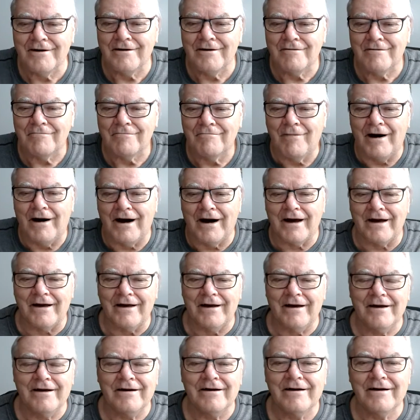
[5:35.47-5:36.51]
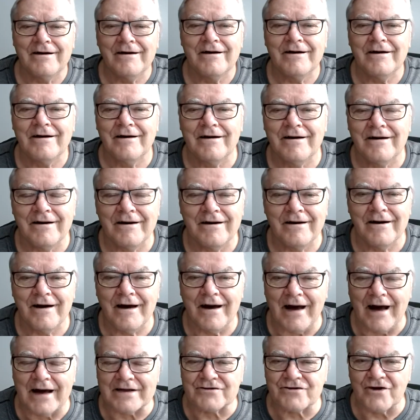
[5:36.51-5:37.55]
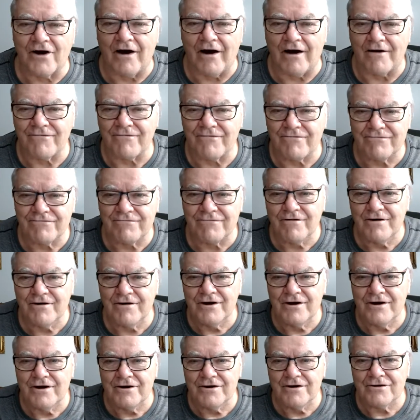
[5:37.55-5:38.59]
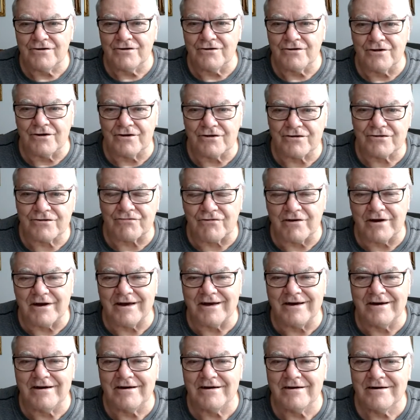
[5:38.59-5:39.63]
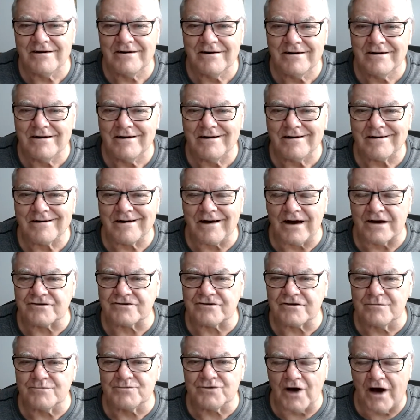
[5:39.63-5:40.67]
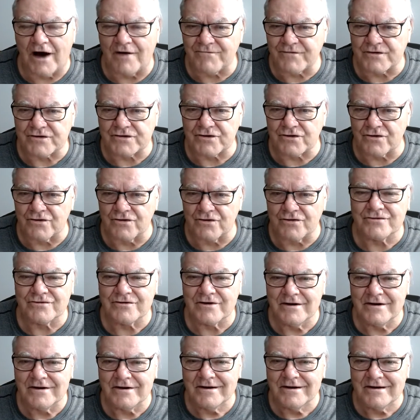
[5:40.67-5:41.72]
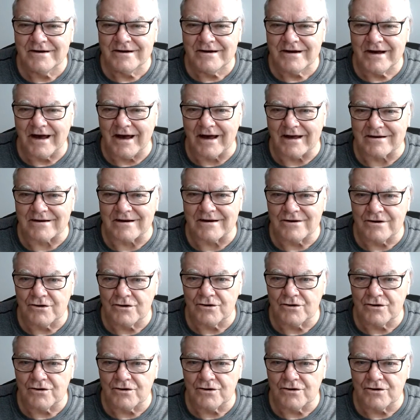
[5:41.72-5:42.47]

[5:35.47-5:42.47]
My hats off to the three customs officers at